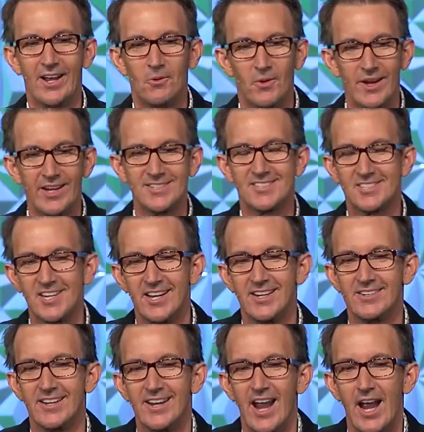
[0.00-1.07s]
I want you to see
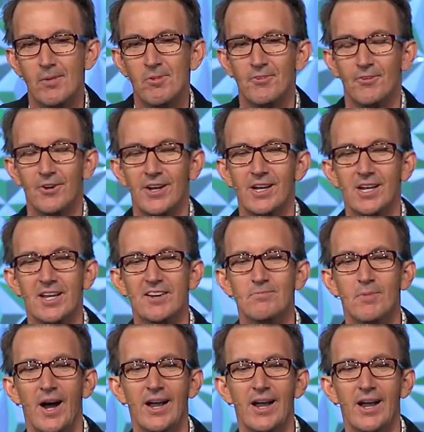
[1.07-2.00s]
it today before you leave.